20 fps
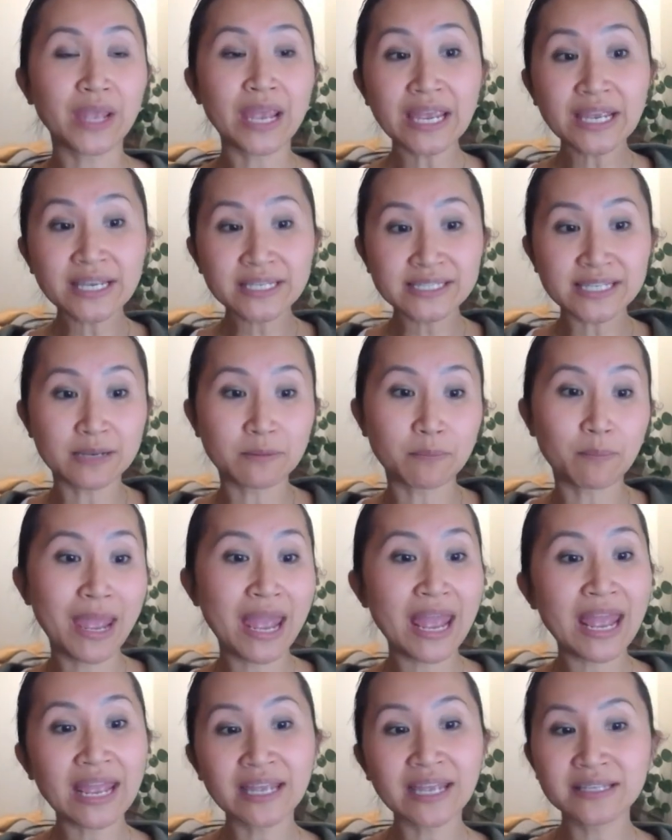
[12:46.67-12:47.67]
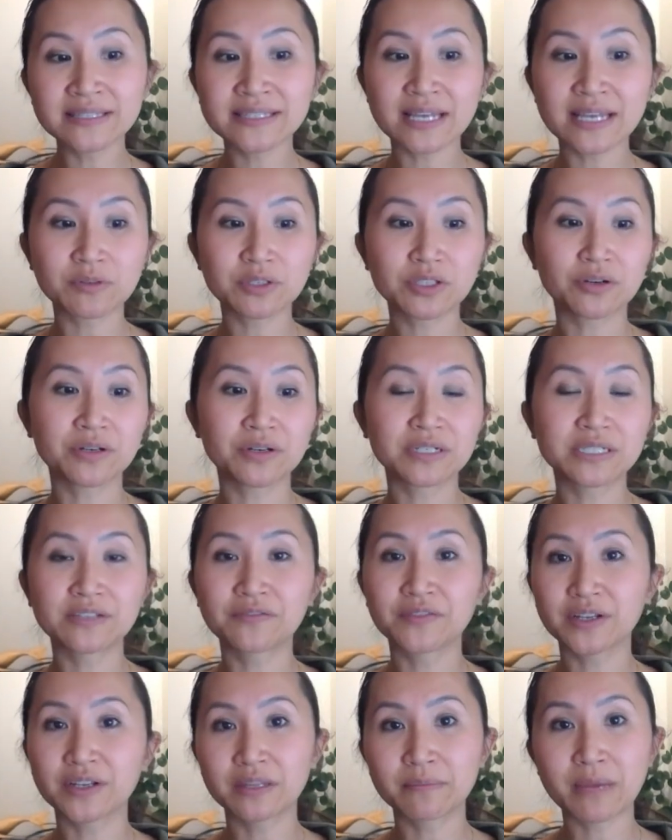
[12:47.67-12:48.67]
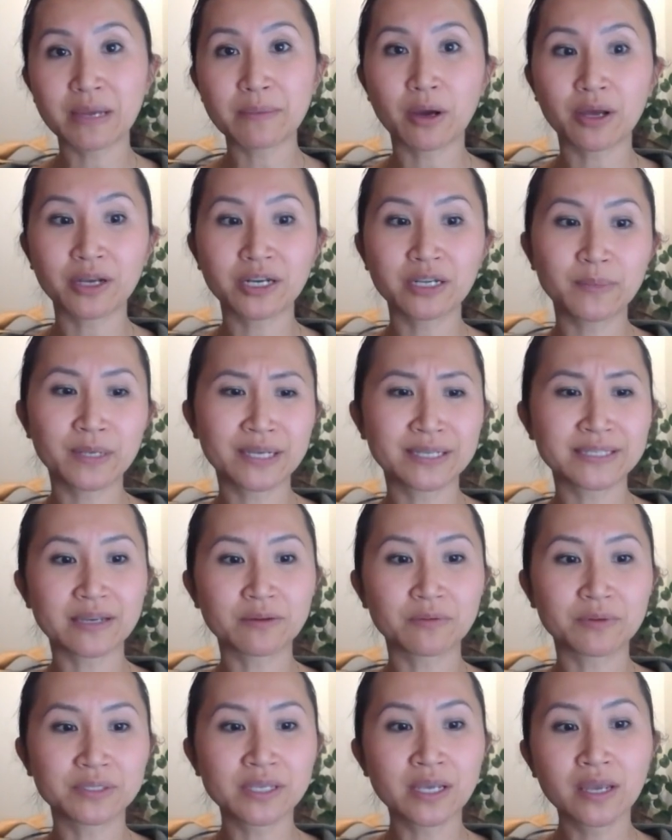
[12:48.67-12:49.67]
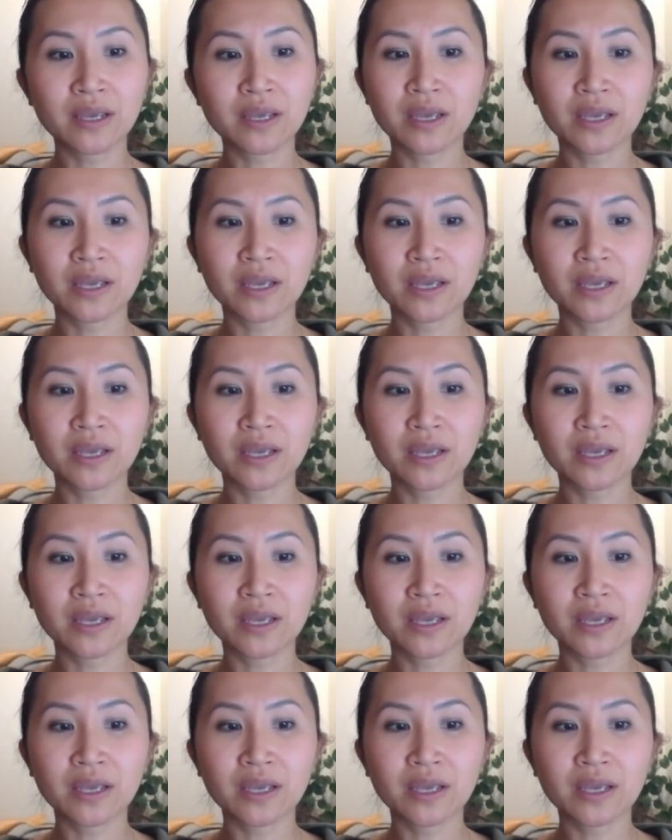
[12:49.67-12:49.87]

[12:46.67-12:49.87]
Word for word: aches and pains that was starting to feel in my body, because I was